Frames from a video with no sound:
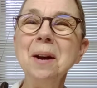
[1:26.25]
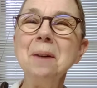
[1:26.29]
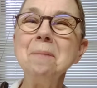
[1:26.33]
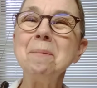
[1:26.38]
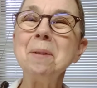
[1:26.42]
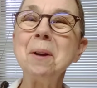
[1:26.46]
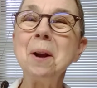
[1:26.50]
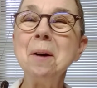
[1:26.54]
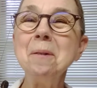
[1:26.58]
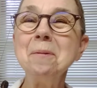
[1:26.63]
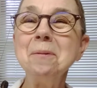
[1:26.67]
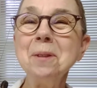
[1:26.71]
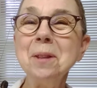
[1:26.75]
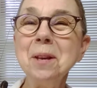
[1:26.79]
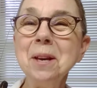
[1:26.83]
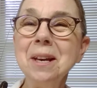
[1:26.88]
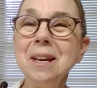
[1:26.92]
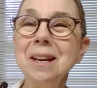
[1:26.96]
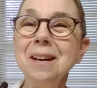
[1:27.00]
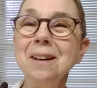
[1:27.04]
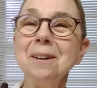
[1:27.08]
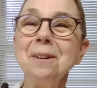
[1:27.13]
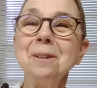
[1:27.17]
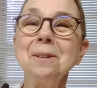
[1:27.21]
But over the
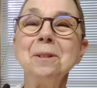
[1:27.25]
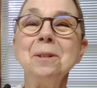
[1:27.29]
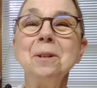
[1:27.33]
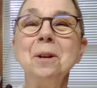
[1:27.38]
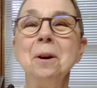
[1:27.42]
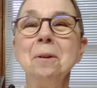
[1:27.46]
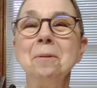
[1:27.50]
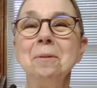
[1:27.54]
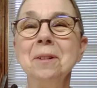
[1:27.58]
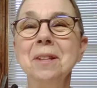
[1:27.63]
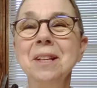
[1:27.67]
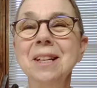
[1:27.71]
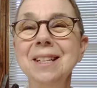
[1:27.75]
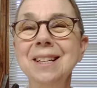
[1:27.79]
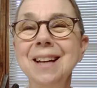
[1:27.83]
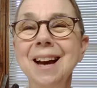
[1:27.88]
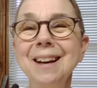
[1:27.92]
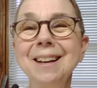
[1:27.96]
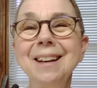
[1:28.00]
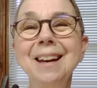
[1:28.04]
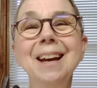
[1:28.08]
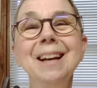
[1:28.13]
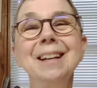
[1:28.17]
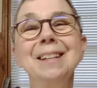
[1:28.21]
years and over the
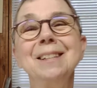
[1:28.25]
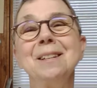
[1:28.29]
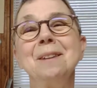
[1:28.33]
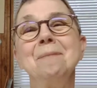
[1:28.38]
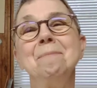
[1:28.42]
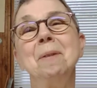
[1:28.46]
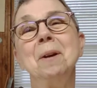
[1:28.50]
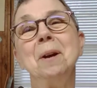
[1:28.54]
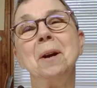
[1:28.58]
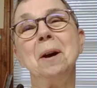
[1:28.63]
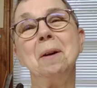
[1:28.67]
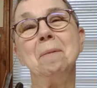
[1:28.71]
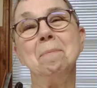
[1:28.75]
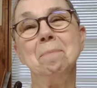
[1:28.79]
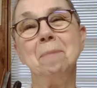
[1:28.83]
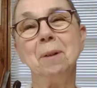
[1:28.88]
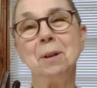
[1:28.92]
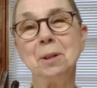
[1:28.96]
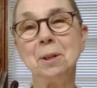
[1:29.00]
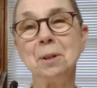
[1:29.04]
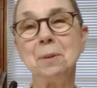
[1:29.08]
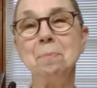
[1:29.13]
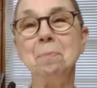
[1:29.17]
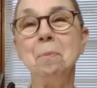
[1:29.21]
decades, I've become
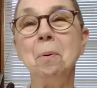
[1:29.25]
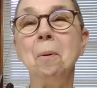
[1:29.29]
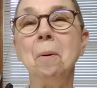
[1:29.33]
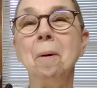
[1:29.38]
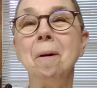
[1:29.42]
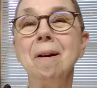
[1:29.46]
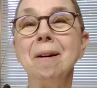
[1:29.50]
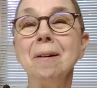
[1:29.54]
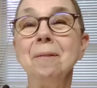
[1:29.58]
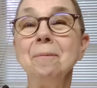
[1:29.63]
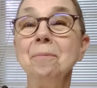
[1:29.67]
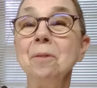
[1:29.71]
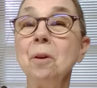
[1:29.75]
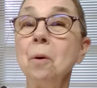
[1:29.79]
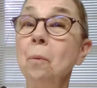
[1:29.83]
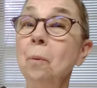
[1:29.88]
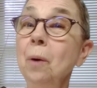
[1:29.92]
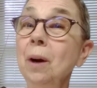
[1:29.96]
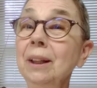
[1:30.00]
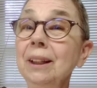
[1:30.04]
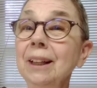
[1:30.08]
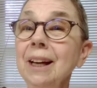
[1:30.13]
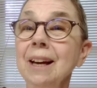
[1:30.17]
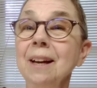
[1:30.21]
much more
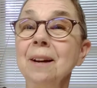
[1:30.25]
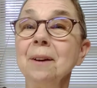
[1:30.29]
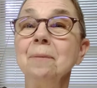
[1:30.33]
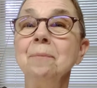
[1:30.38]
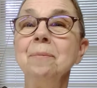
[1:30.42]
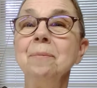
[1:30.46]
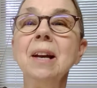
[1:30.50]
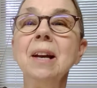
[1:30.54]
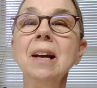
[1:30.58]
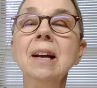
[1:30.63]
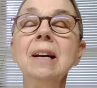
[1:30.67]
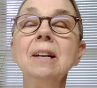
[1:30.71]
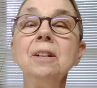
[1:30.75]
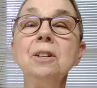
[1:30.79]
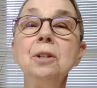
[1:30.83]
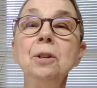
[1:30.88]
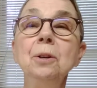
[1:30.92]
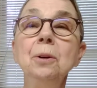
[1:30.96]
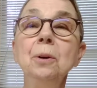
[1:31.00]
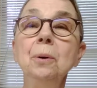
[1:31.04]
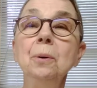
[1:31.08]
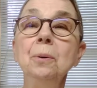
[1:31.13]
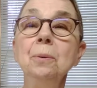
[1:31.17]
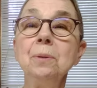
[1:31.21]
willing
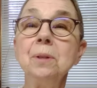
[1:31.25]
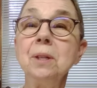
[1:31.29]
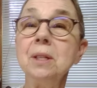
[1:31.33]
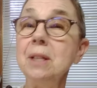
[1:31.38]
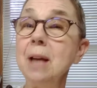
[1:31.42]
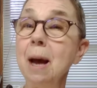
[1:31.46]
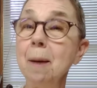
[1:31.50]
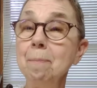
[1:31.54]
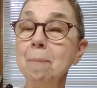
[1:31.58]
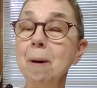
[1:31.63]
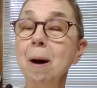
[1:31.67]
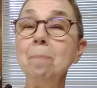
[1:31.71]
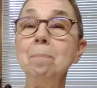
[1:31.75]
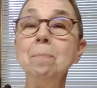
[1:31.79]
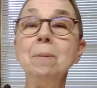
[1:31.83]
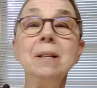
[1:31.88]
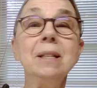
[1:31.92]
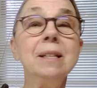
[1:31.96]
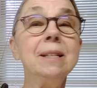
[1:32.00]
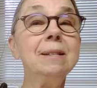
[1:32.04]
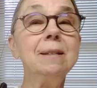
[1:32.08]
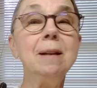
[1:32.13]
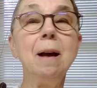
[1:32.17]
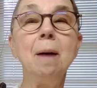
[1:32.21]
to step up
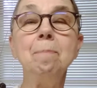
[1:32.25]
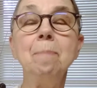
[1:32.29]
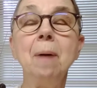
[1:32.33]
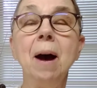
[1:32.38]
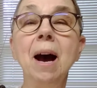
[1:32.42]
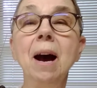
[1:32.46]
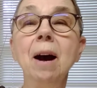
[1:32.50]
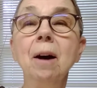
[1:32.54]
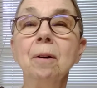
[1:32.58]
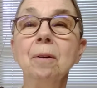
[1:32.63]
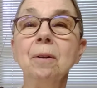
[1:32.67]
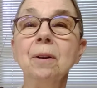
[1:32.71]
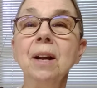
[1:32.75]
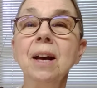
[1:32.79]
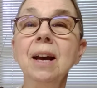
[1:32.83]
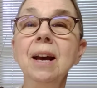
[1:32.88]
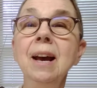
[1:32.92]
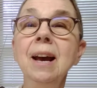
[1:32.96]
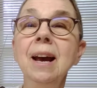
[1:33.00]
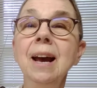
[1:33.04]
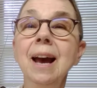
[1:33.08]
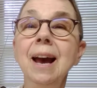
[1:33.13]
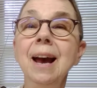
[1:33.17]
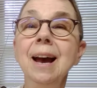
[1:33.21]
and step out
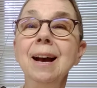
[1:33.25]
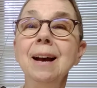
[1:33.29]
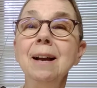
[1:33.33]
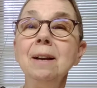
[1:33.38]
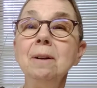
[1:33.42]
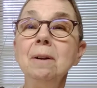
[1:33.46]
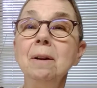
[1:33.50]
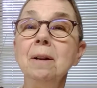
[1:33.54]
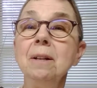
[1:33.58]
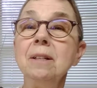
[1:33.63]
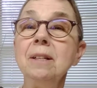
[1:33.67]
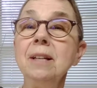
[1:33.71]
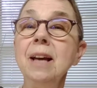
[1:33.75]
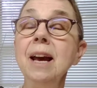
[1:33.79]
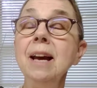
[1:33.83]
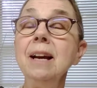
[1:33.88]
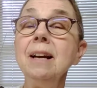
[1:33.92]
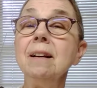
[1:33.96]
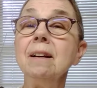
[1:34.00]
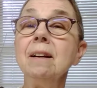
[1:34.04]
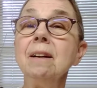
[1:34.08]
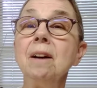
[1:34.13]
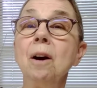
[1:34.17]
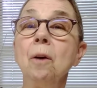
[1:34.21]
and
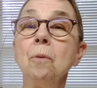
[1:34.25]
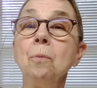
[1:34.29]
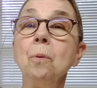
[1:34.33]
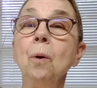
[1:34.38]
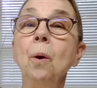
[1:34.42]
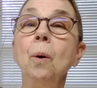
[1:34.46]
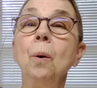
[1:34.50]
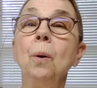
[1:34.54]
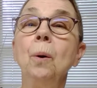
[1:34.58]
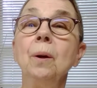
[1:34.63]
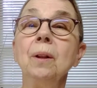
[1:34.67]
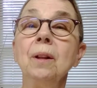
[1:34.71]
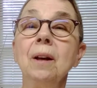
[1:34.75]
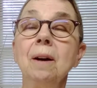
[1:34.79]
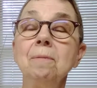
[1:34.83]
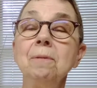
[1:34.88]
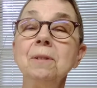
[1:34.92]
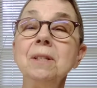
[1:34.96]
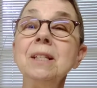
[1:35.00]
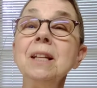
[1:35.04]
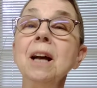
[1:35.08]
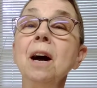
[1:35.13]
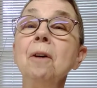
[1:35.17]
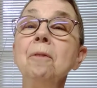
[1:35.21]
take a role of
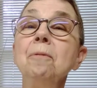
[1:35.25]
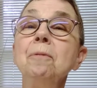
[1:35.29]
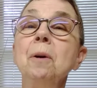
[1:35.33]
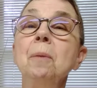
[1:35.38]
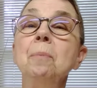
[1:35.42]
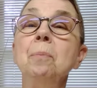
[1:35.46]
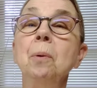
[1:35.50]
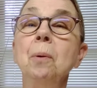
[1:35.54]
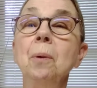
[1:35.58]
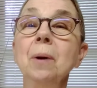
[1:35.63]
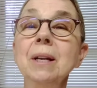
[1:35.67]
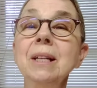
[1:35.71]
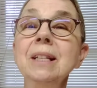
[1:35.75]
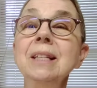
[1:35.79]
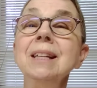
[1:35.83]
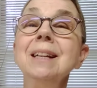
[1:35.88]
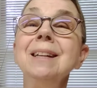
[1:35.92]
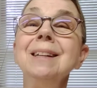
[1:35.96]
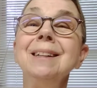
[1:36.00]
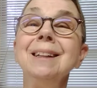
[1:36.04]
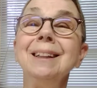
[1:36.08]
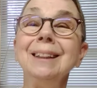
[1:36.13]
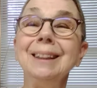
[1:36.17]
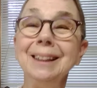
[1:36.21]

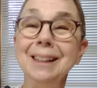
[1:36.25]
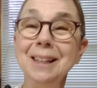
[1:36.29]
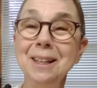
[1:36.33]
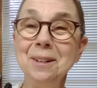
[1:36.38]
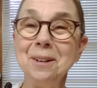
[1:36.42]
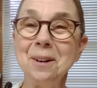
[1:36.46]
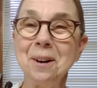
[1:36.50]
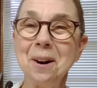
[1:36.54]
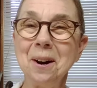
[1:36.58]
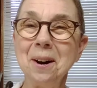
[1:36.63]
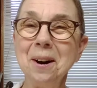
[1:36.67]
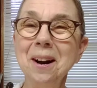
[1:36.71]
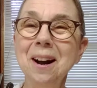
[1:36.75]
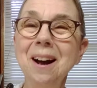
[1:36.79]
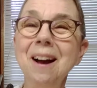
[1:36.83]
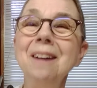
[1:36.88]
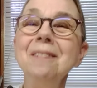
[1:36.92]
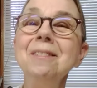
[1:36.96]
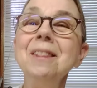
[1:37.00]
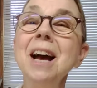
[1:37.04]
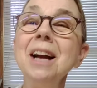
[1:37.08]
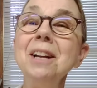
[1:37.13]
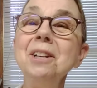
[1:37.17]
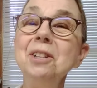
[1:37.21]
self-appointed leader.
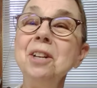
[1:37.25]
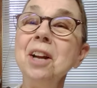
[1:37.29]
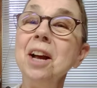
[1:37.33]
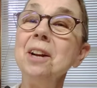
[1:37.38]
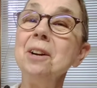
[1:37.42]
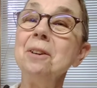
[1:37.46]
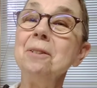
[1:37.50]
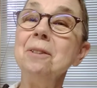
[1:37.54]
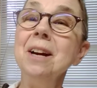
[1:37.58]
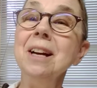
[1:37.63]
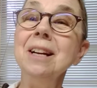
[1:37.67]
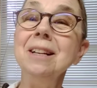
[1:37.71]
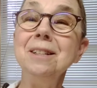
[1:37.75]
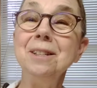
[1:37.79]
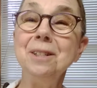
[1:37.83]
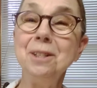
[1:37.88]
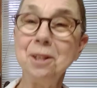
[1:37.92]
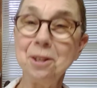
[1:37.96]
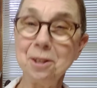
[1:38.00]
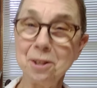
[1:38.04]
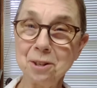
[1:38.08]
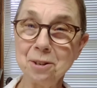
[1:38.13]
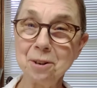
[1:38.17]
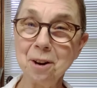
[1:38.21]
That
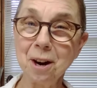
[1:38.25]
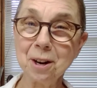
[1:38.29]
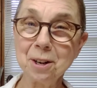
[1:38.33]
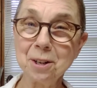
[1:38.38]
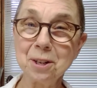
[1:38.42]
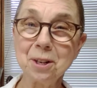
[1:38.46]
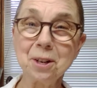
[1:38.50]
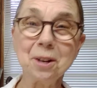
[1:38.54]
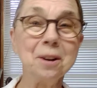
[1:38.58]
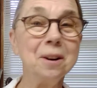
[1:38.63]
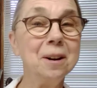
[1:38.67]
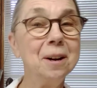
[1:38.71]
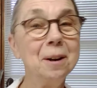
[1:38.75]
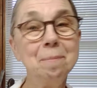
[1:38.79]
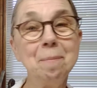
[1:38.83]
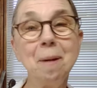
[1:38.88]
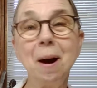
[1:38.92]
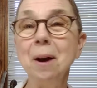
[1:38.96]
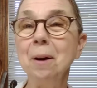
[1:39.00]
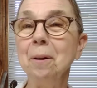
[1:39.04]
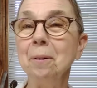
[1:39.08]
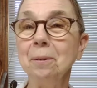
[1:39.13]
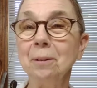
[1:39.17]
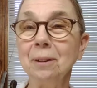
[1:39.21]
generates structure in
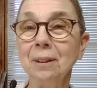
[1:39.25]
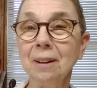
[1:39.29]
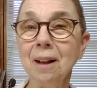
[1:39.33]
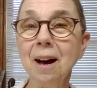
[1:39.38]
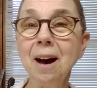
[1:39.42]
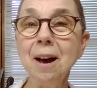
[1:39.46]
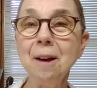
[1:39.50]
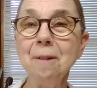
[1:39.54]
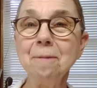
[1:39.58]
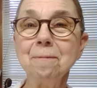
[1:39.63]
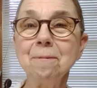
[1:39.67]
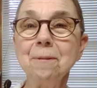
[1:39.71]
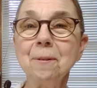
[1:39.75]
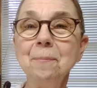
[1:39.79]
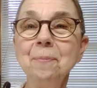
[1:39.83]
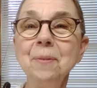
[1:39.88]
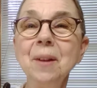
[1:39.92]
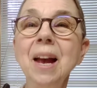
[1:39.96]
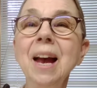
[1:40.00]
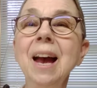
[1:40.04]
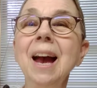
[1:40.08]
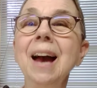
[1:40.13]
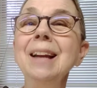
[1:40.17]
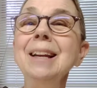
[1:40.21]
my own life,
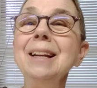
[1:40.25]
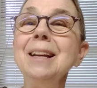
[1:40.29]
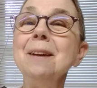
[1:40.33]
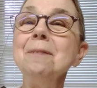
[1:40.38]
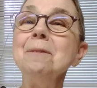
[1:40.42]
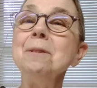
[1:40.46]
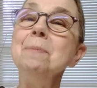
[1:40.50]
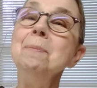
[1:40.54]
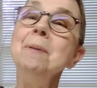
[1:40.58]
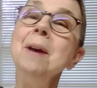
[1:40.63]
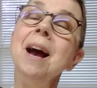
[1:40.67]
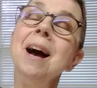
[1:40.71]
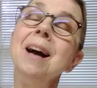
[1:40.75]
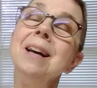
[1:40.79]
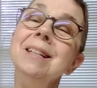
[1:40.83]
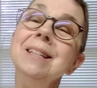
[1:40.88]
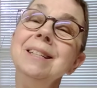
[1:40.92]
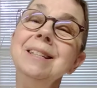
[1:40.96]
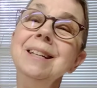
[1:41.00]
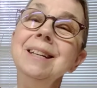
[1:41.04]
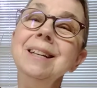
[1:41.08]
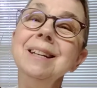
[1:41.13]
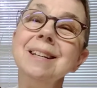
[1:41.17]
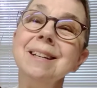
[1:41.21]
and it gives me
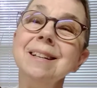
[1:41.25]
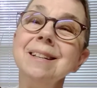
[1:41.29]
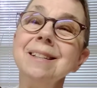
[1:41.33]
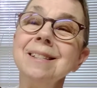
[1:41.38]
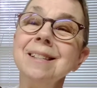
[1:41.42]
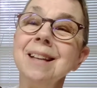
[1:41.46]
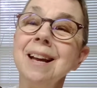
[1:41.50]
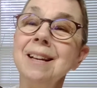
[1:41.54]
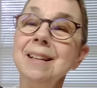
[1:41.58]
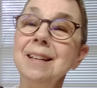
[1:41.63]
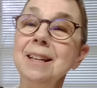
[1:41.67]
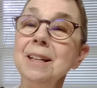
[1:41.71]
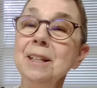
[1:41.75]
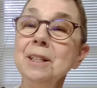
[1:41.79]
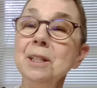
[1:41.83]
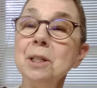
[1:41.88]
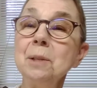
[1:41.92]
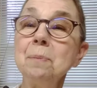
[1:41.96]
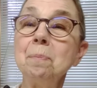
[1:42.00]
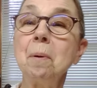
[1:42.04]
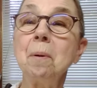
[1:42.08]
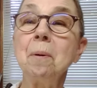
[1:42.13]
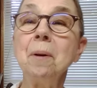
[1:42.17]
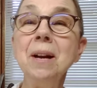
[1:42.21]
ideas and
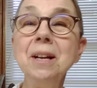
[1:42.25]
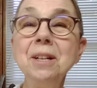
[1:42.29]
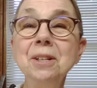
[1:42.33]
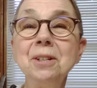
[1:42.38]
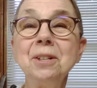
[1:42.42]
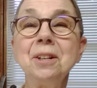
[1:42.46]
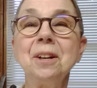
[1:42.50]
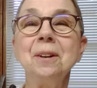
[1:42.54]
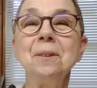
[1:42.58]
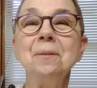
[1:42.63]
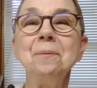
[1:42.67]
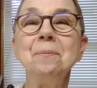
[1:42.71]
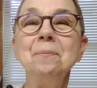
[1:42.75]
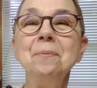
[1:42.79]
inspiration.